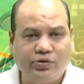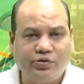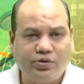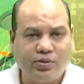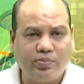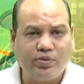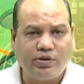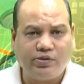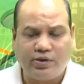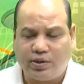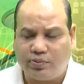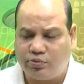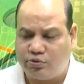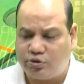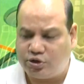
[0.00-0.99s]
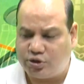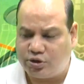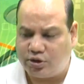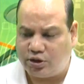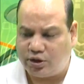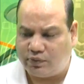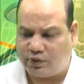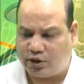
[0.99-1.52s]
some exam question
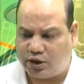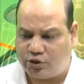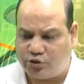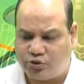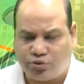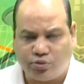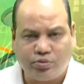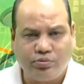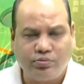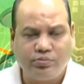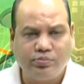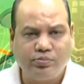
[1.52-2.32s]
they have asked you